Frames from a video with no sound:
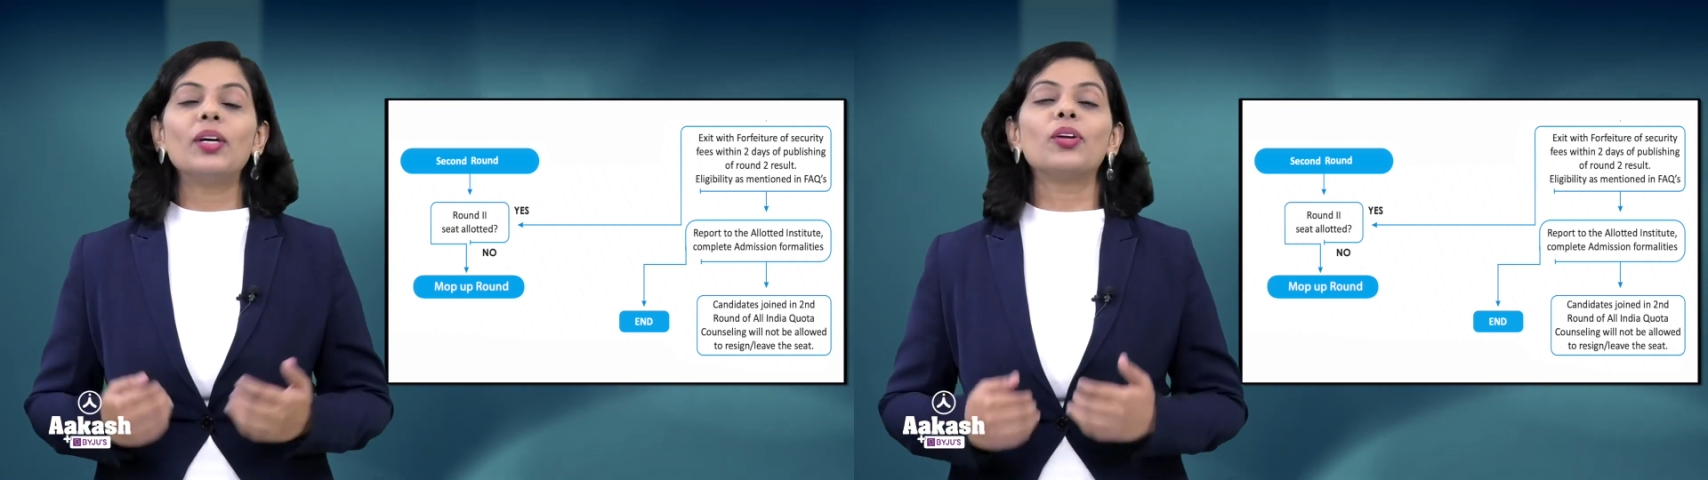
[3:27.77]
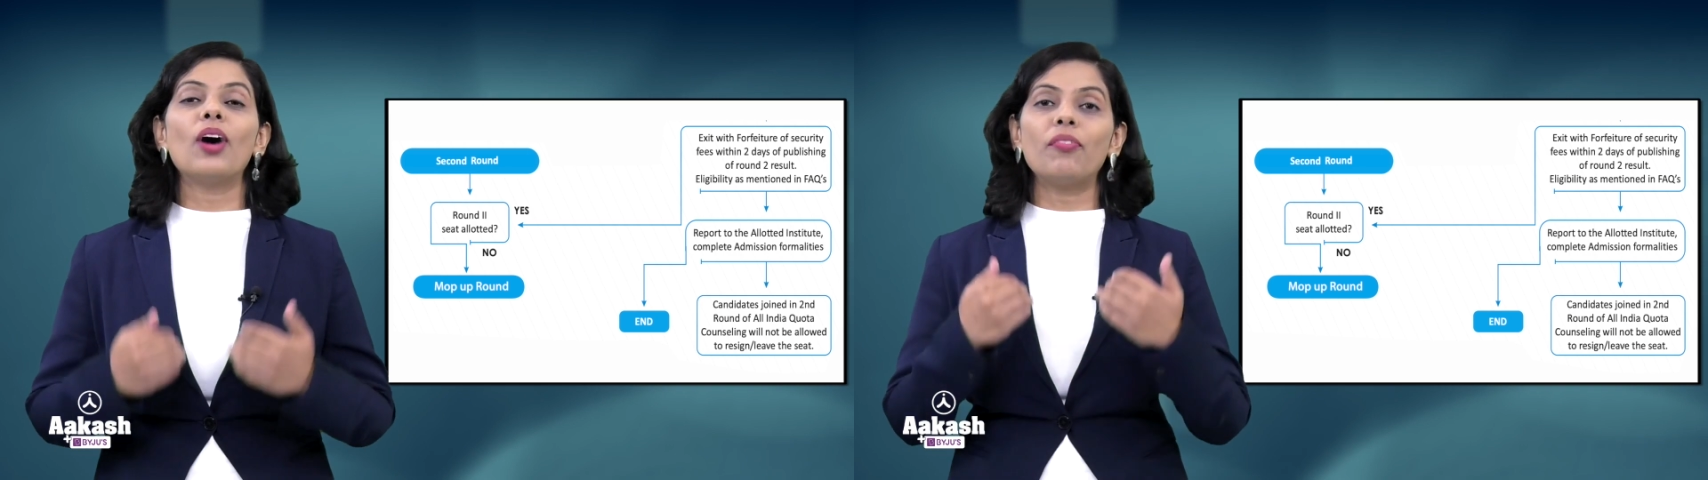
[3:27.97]

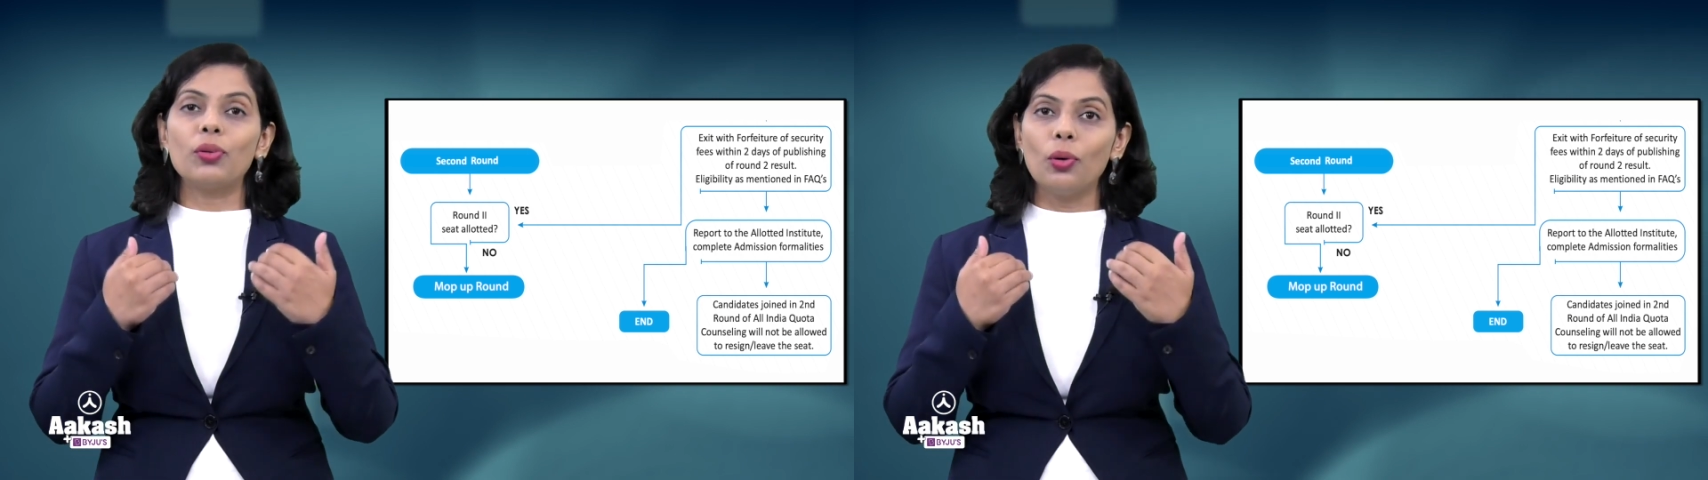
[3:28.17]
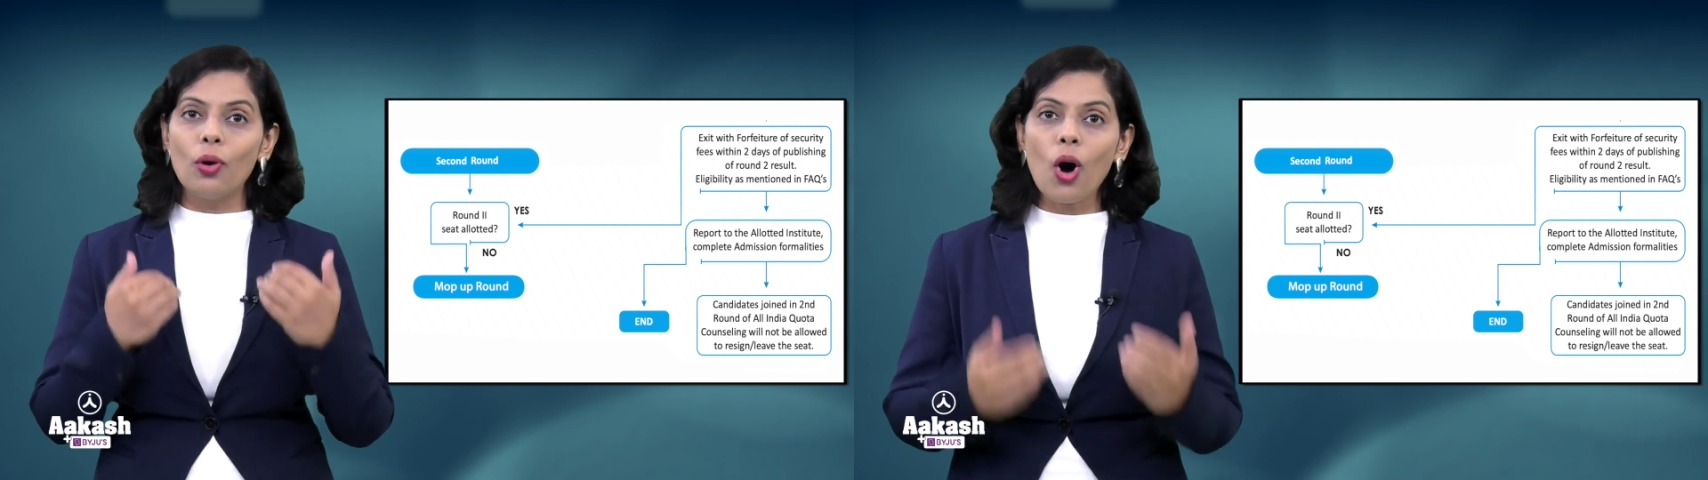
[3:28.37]
You have
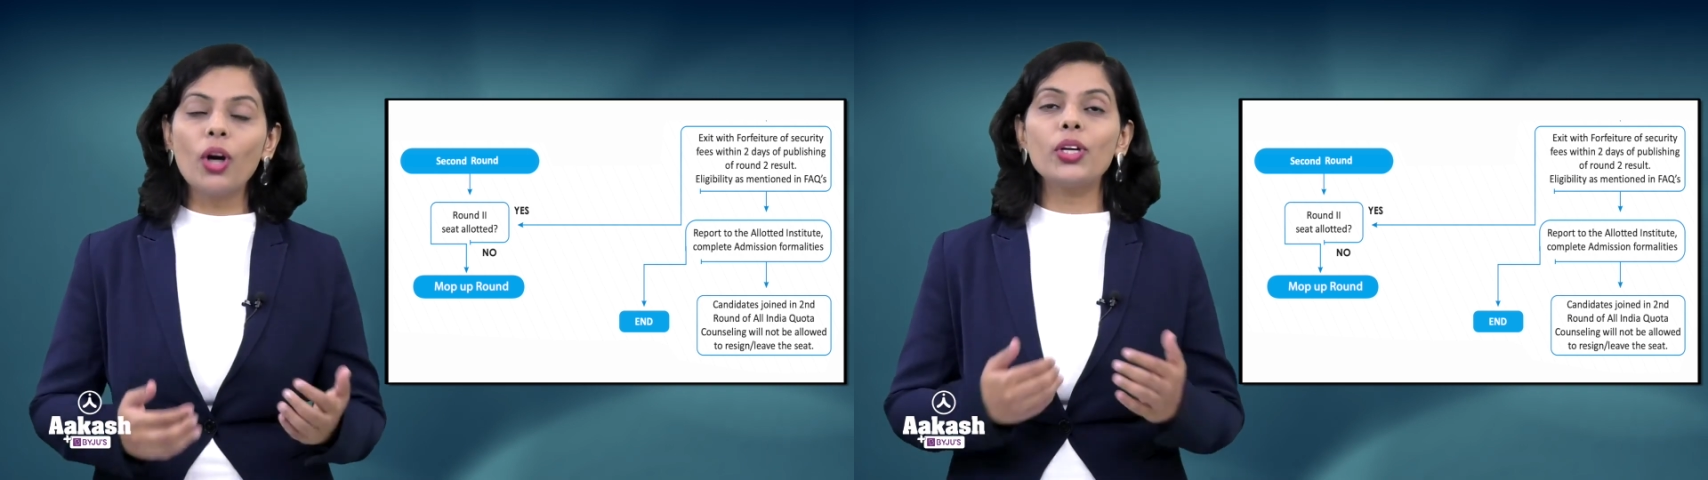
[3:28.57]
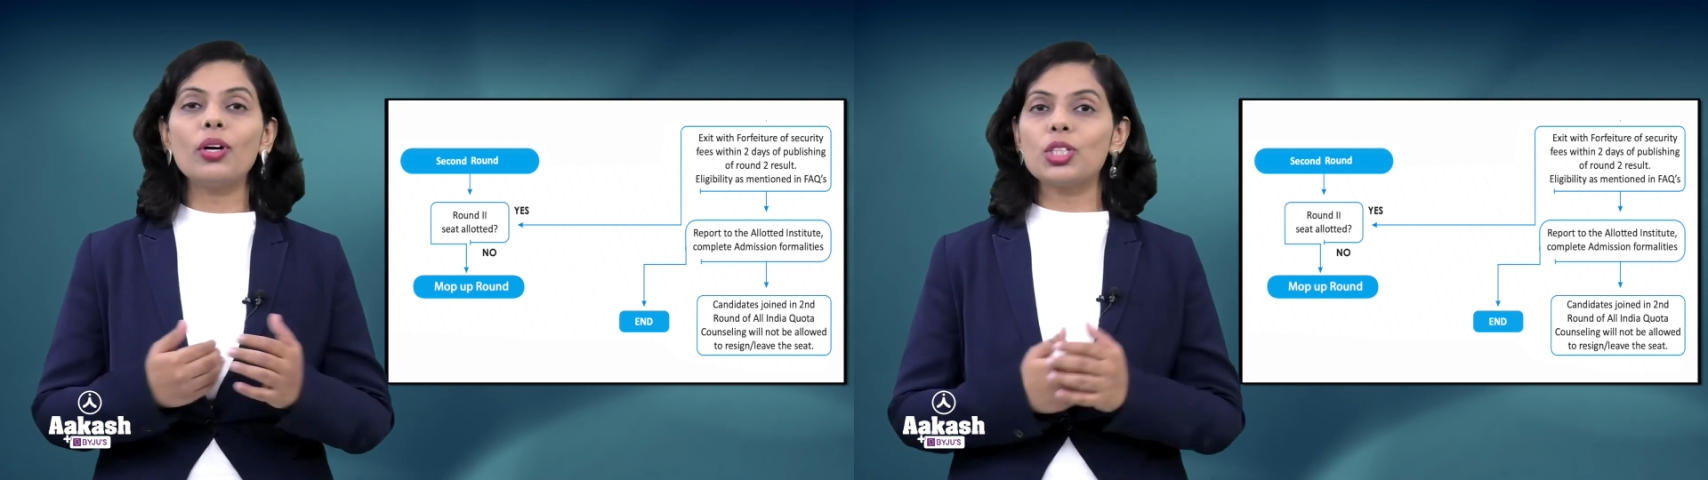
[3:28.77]
to lock your